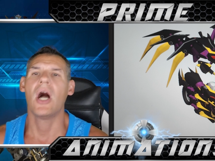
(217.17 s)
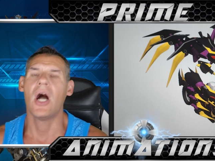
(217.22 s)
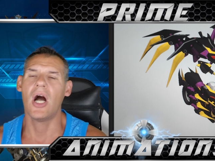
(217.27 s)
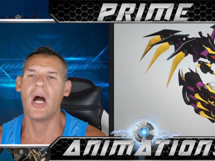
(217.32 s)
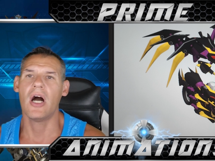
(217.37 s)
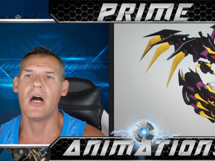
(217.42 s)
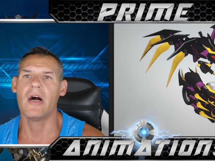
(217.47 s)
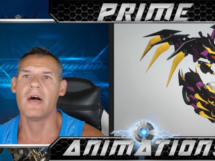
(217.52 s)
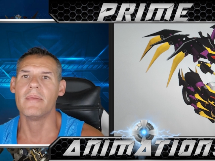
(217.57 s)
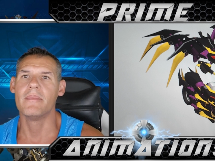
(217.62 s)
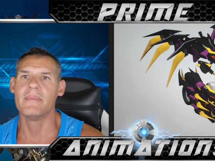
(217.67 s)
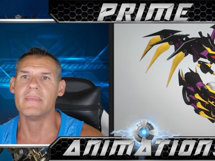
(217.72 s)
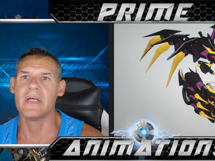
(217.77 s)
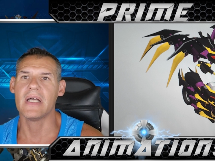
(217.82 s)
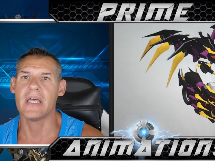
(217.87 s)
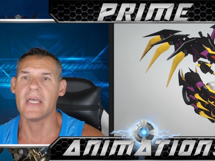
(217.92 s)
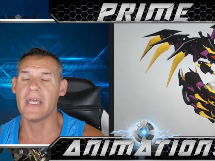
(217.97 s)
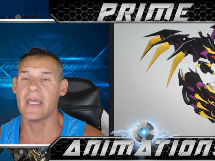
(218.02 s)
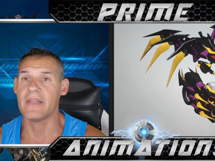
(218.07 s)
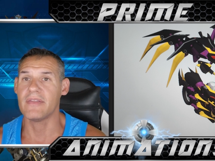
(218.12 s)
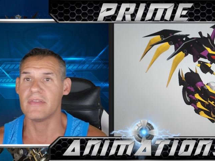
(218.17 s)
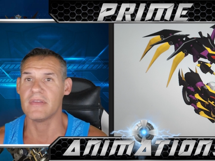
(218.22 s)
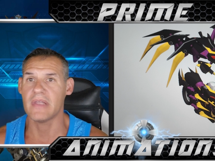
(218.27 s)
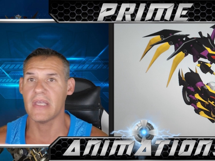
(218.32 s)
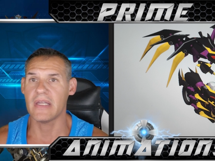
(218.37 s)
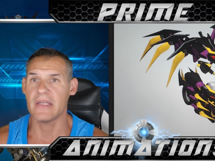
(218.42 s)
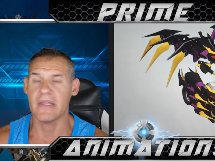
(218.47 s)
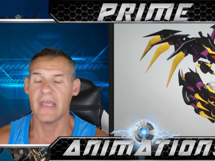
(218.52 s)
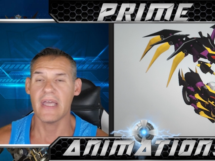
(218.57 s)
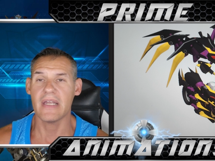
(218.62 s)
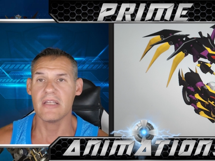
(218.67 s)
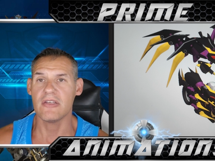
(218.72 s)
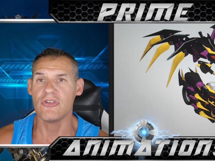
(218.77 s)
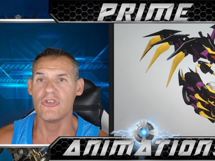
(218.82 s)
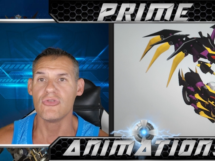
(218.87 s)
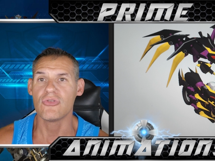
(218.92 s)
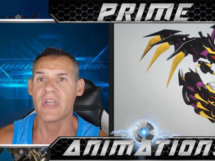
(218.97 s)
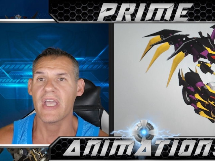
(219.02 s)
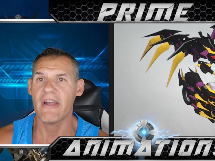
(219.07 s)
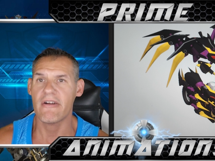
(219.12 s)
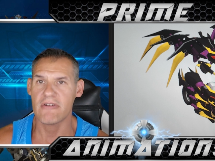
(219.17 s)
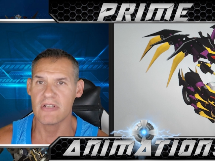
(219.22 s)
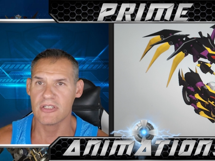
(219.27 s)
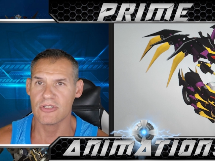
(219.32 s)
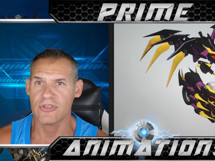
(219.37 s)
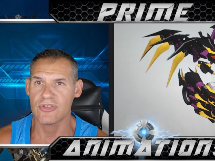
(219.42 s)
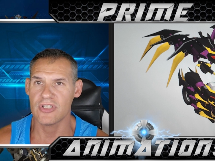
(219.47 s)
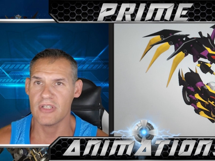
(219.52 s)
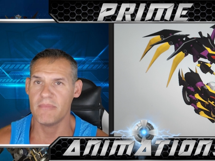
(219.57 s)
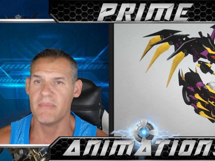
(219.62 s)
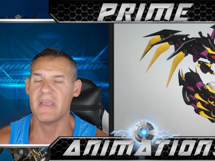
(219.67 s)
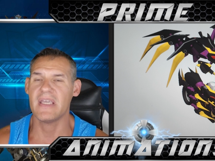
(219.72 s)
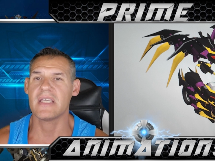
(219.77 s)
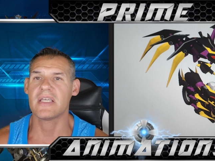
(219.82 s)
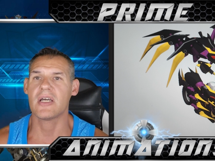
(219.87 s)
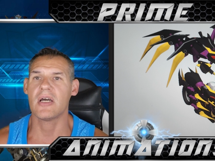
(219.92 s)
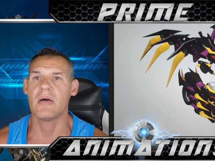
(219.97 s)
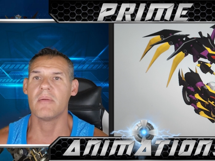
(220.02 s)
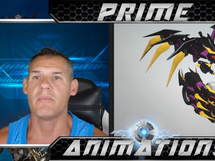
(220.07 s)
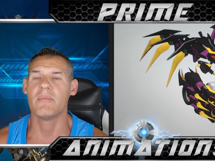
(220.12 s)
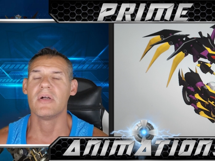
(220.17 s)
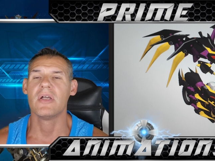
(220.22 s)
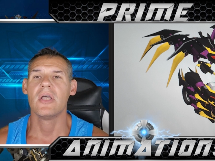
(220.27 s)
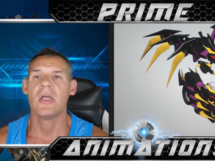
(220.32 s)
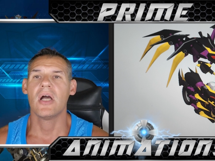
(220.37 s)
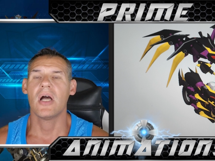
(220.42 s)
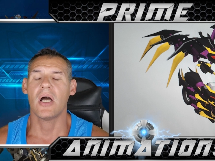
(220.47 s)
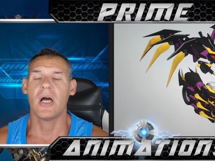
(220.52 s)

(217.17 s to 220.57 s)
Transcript: and any new characters that may come